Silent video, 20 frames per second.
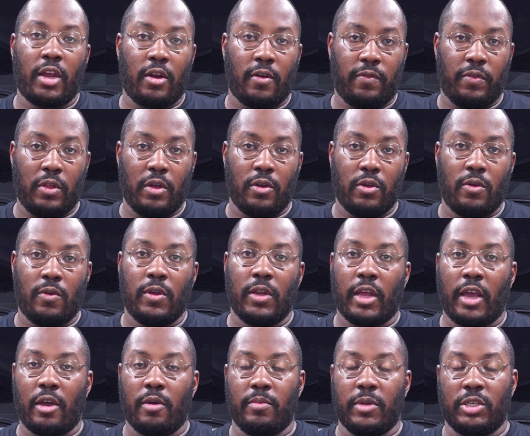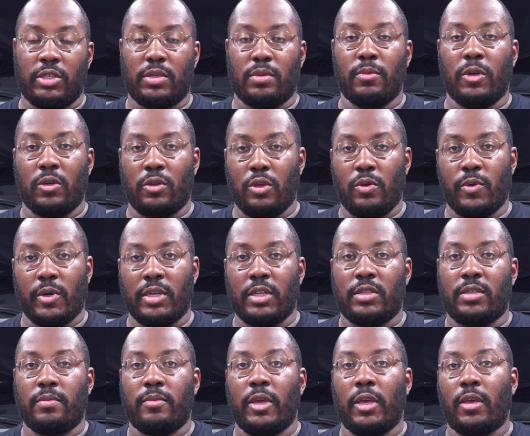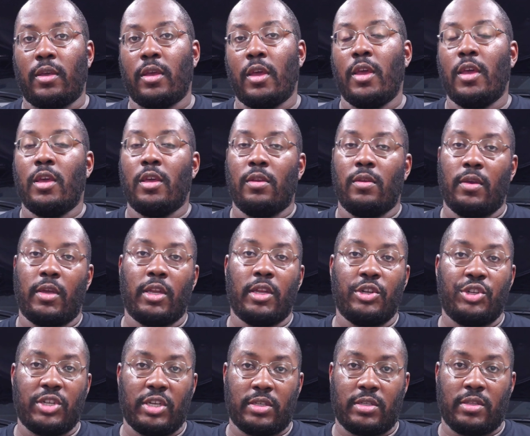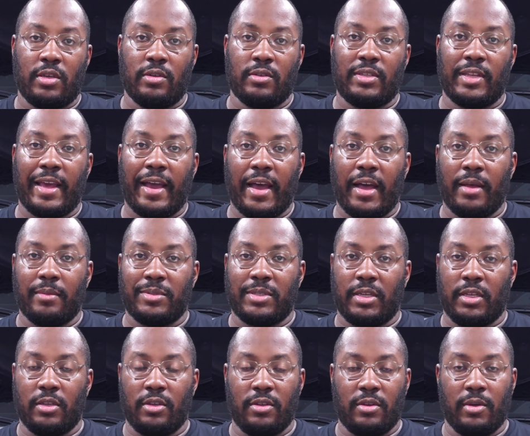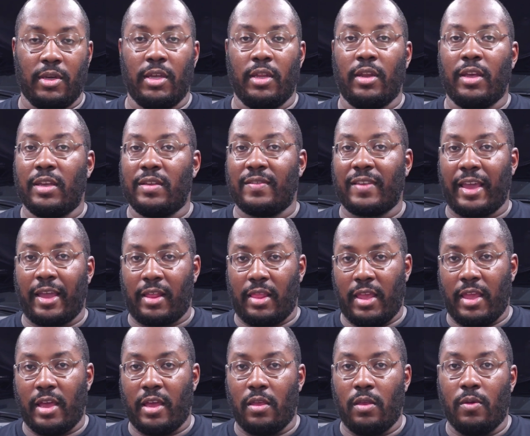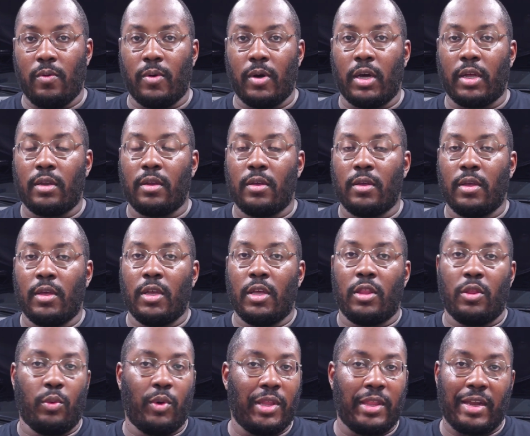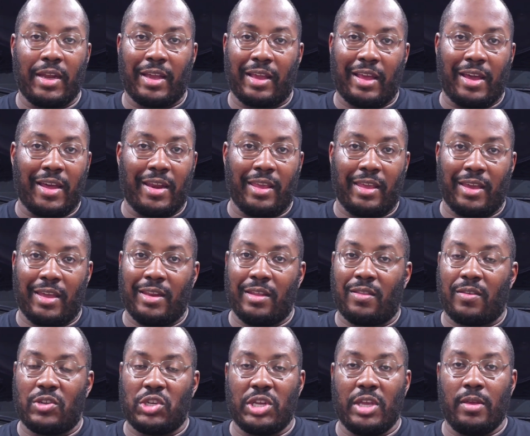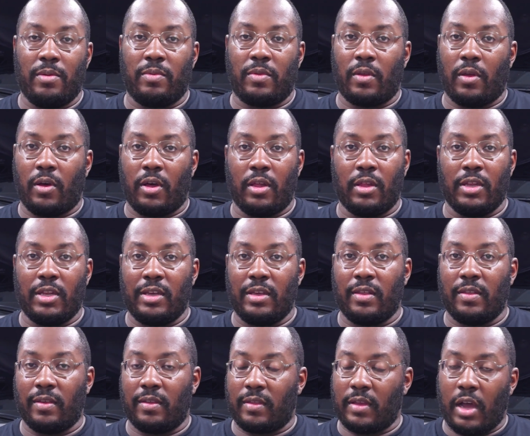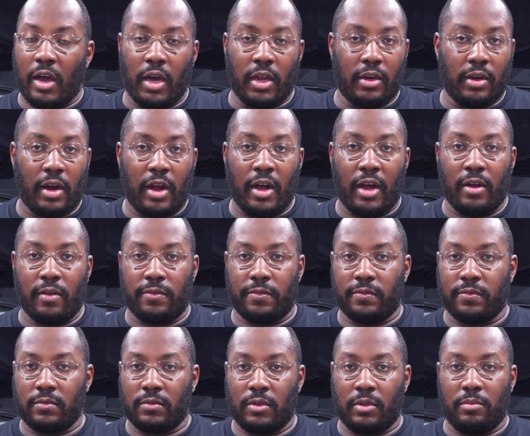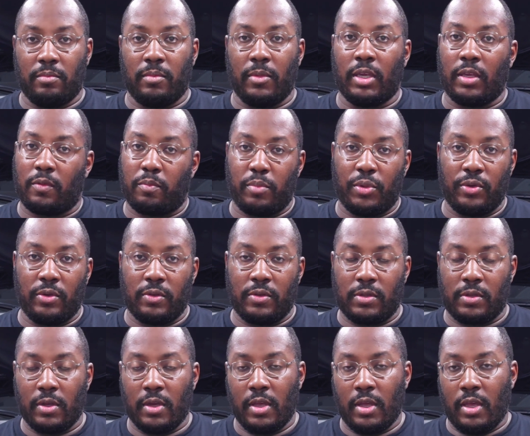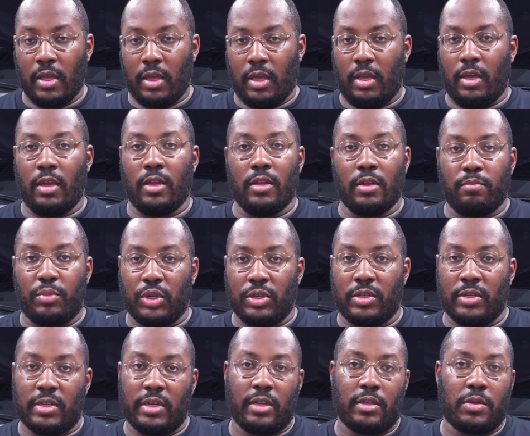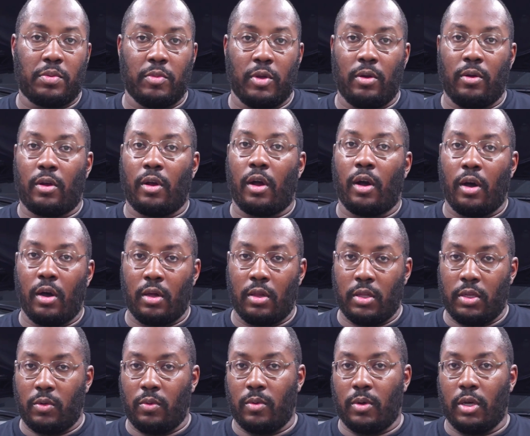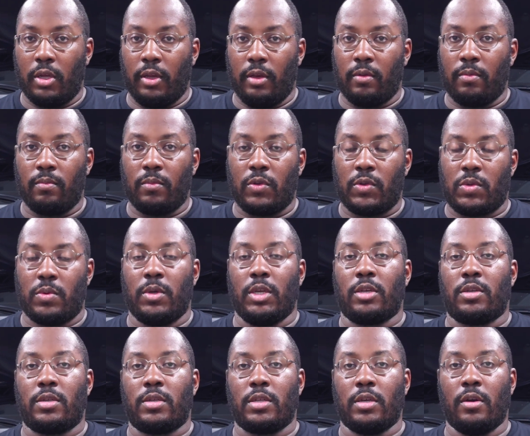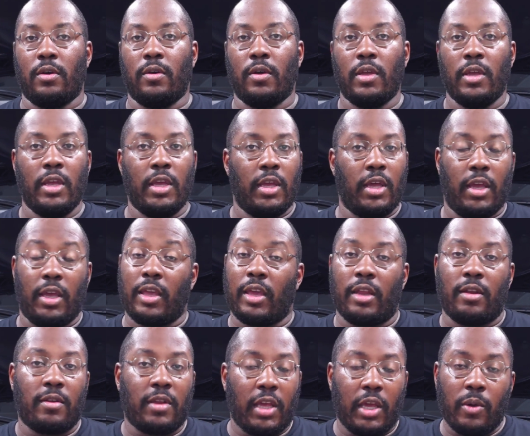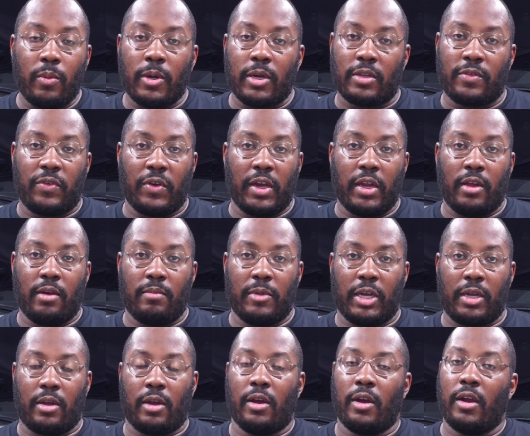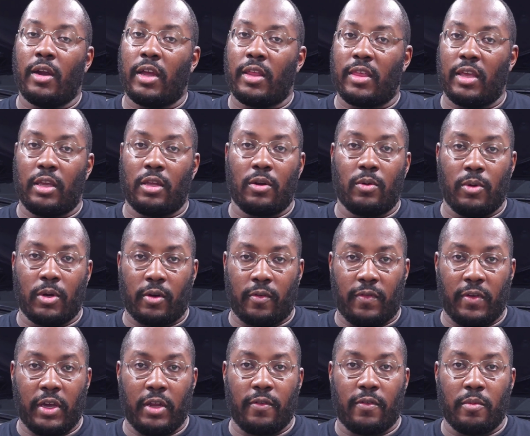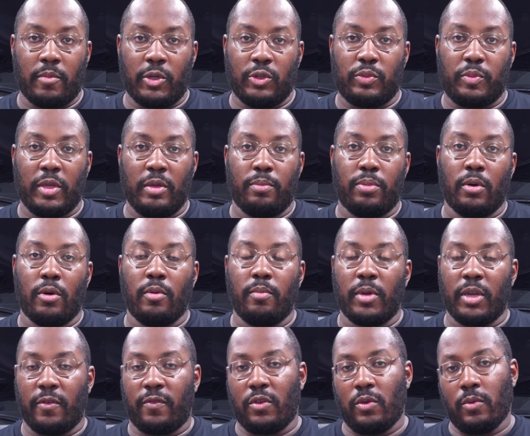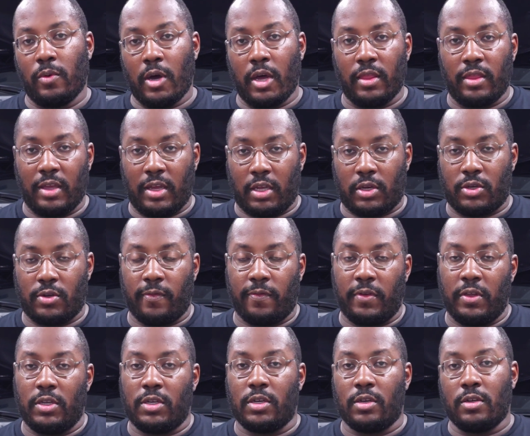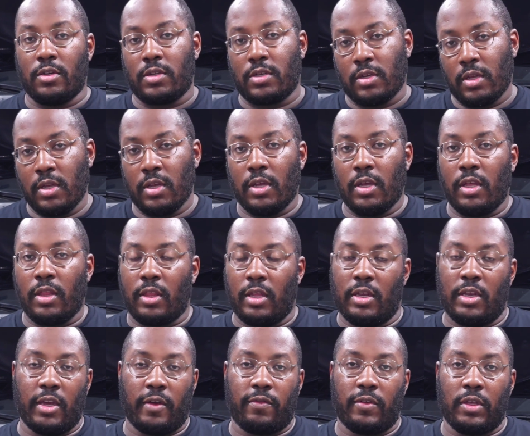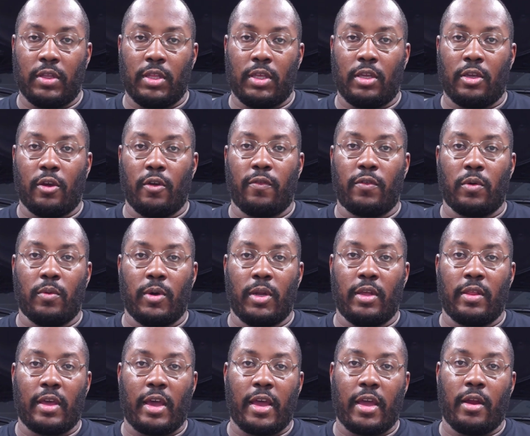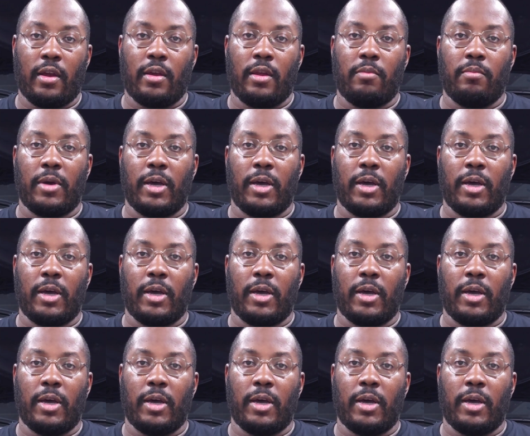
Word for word: airflow and how much smoke you want it to make, you can adjust those knobs and do it exactly how you want. The one that I got, again, it's cheap, so all it is is on or off. It makes boost, and it pushes out smoke all in one switch. So again, it worked fine on my car. I think it'll work fine for most people, but if you want the extra features, then definitely go for one of the higher end